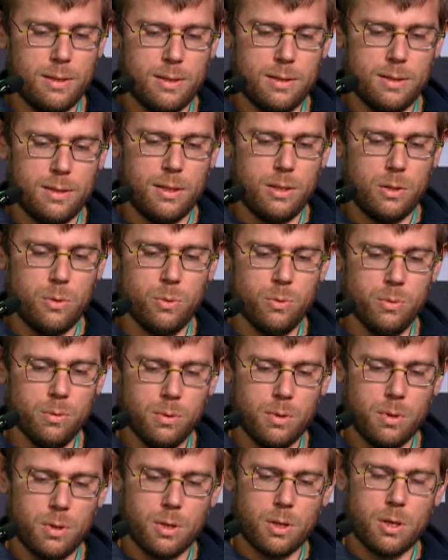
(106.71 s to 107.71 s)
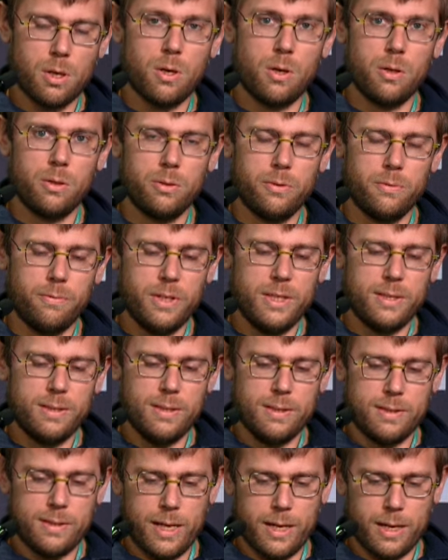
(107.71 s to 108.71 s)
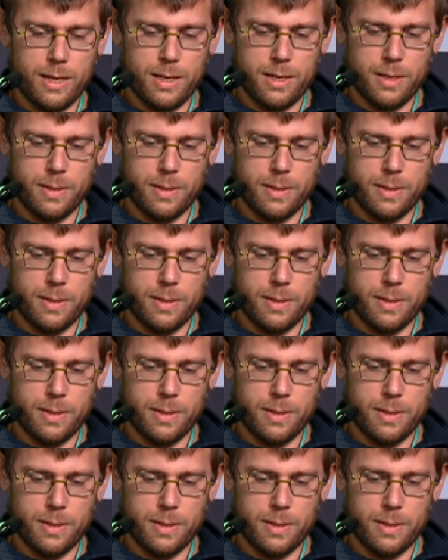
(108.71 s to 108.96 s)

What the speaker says: ECU called VCSEC.